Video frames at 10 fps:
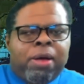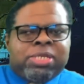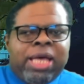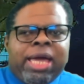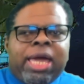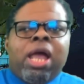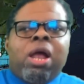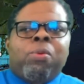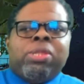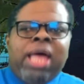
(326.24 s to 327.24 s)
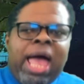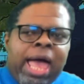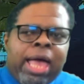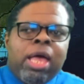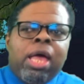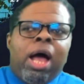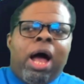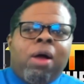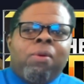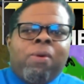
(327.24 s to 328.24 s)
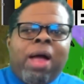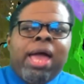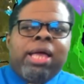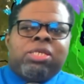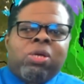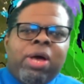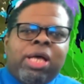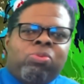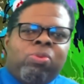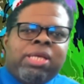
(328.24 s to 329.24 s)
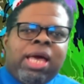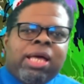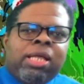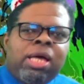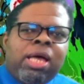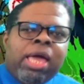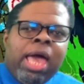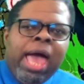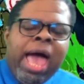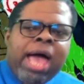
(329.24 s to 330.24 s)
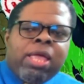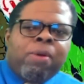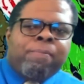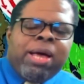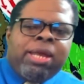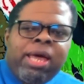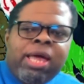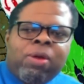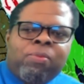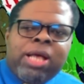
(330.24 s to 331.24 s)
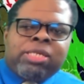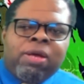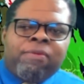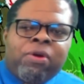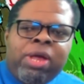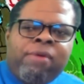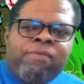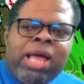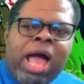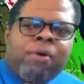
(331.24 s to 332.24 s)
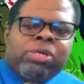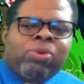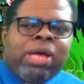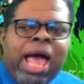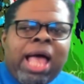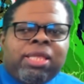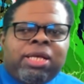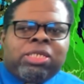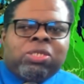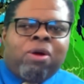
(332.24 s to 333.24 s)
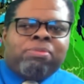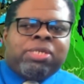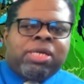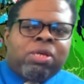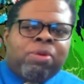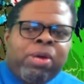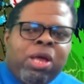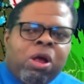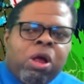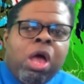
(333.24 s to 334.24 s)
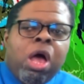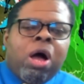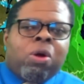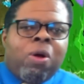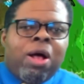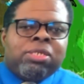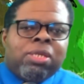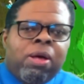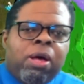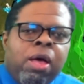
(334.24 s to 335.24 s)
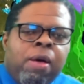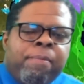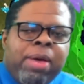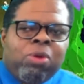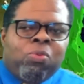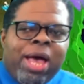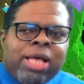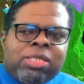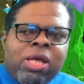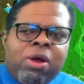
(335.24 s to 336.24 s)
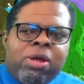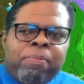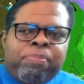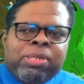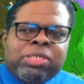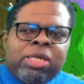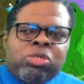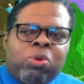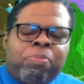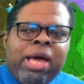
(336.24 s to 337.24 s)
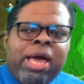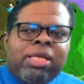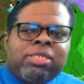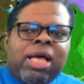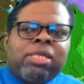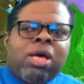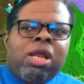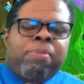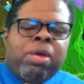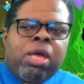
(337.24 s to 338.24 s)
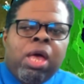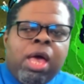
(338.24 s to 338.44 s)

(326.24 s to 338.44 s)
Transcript: take care with that. All right, so as we take a look at your Monday and your rest of your evening hours, we got this storm system here across the Midwest there in the Central Plains. That's going to be